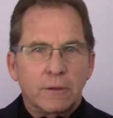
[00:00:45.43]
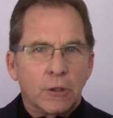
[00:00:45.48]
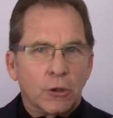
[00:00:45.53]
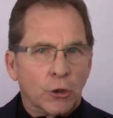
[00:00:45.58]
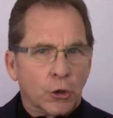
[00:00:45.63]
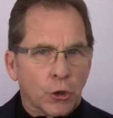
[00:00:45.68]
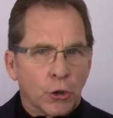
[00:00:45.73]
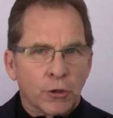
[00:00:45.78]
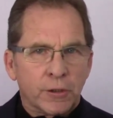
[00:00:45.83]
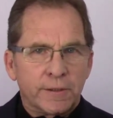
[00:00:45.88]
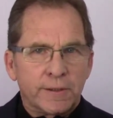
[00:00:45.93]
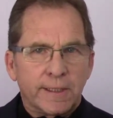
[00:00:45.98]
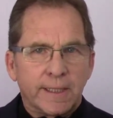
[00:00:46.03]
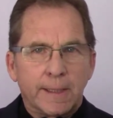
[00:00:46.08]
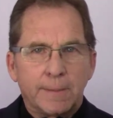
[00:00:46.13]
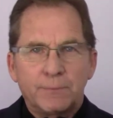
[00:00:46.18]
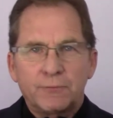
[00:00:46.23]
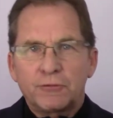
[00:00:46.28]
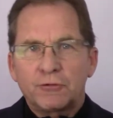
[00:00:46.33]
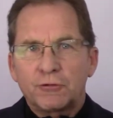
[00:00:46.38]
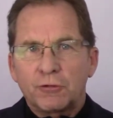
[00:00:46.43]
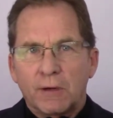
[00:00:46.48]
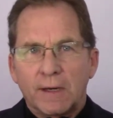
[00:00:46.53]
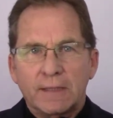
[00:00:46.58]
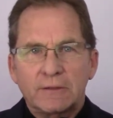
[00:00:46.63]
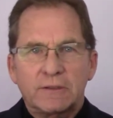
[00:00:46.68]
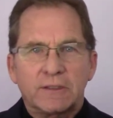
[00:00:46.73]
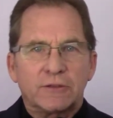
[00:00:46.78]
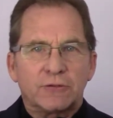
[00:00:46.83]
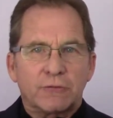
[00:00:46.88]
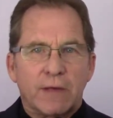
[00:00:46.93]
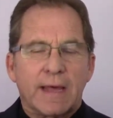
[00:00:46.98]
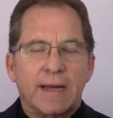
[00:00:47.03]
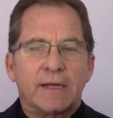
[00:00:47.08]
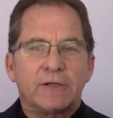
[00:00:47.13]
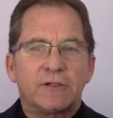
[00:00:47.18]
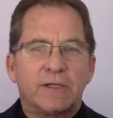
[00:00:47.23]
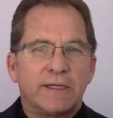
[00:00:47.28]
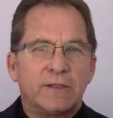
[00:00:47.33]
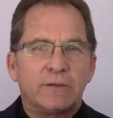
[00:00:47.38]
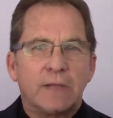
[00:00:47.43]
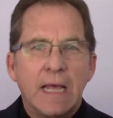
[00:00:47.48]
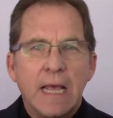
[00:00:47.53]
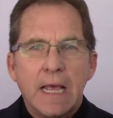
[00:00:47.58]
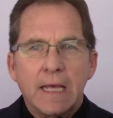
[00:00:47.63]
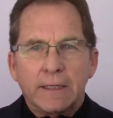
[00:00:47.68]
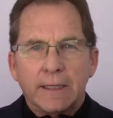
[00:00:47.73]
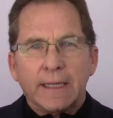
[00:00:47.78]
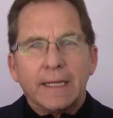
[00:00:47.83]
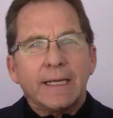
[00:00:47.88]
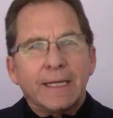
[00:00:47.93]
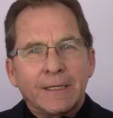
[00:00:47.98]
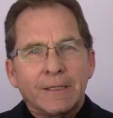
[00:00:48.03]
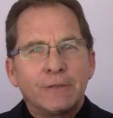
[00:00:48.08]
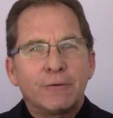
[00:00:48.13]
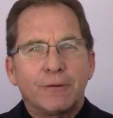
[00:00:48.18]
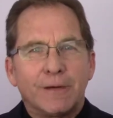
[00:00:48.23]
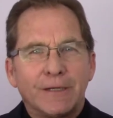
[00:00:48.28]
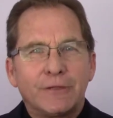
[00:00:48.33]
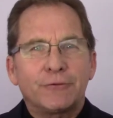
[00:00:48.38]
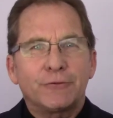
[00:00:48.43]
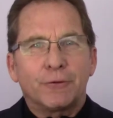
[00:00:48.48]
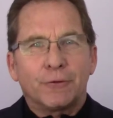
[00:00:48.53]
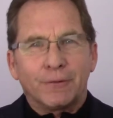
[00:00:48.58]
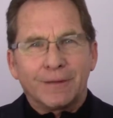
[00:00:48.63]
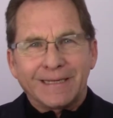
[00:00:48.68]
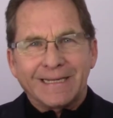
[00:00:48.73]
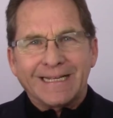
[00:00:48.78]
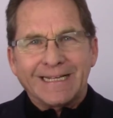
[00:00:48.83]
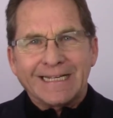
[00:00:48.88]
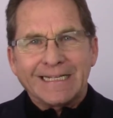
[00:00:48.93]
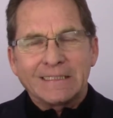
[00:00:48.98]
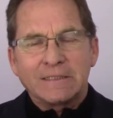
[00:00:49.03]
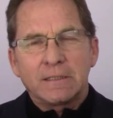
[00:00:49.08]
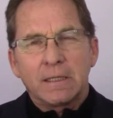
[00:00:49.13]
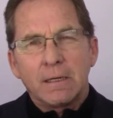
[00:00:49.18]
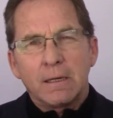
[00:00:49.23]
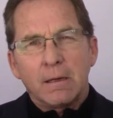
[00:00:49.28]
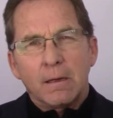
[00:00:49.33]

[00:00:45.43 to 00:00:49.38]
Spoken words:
learn tips, tricks, and strategies to increase your leads,